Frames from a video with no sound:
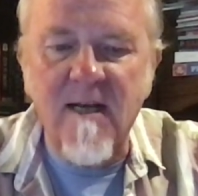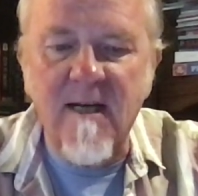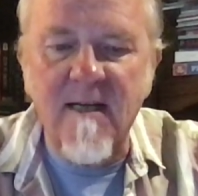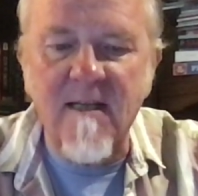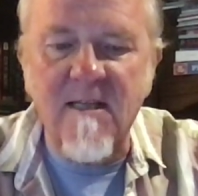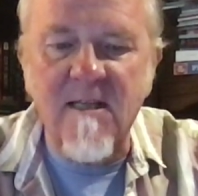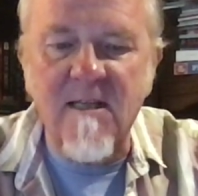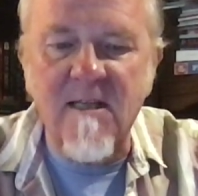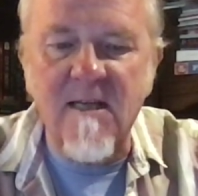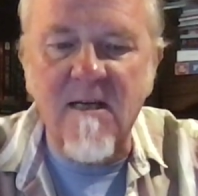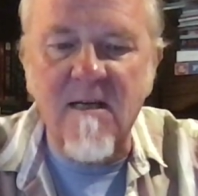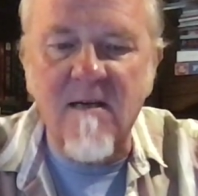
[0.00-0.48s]
I
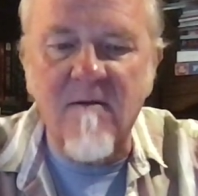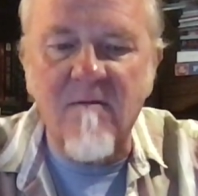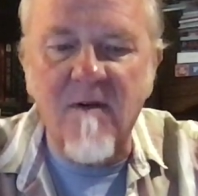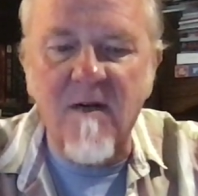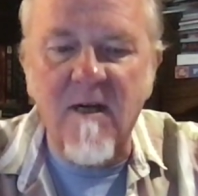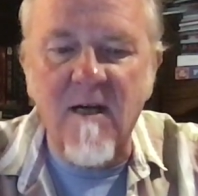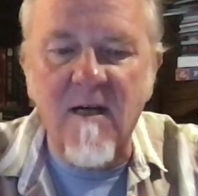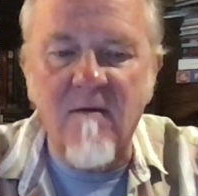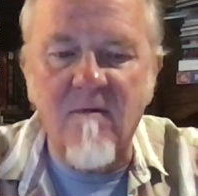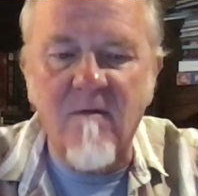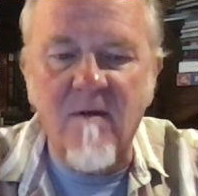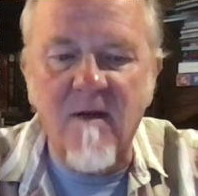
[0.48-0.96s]
sit of an
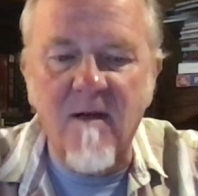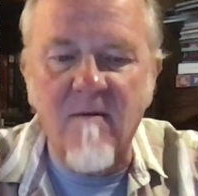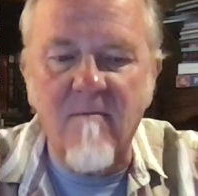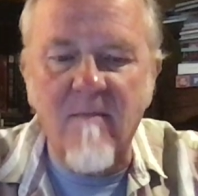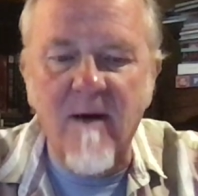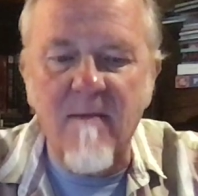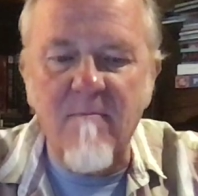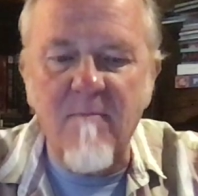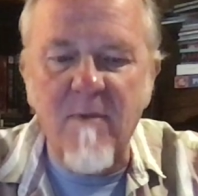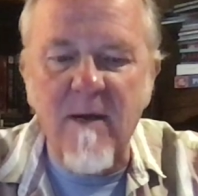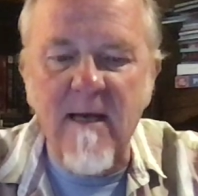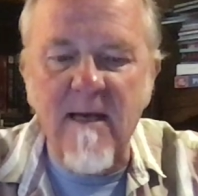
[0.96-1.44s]
evening
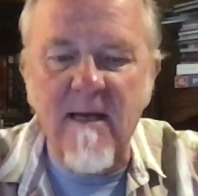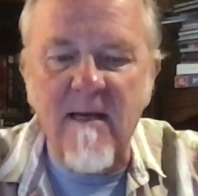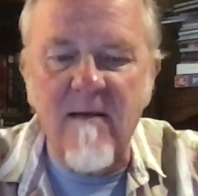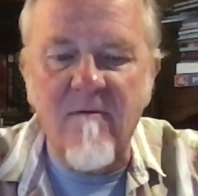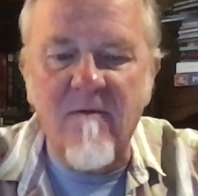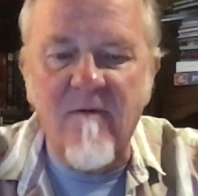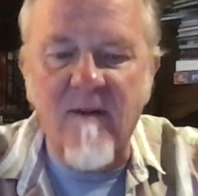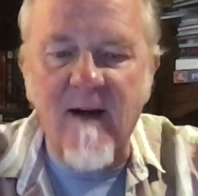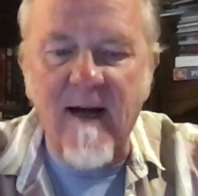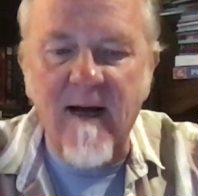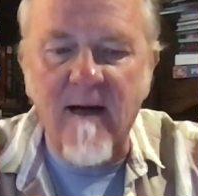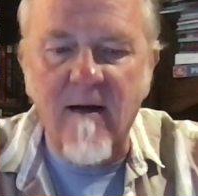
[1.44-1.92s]
by peaty
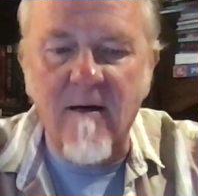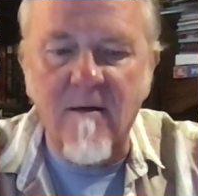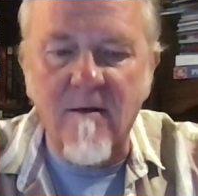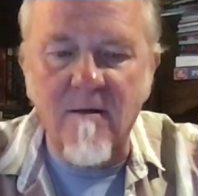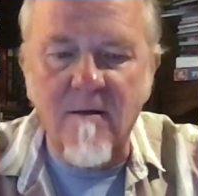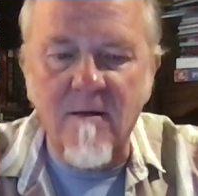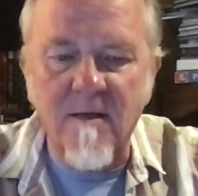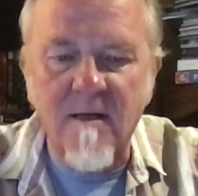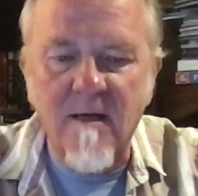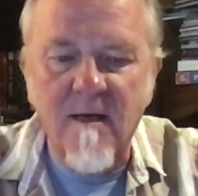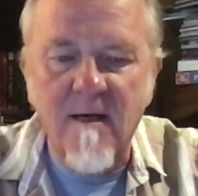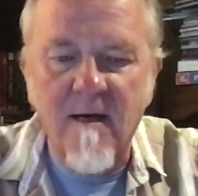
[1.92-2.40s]

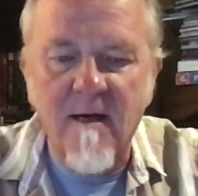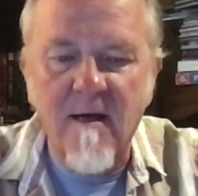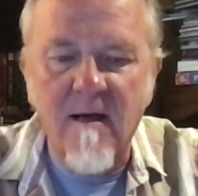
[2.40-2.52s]
fires,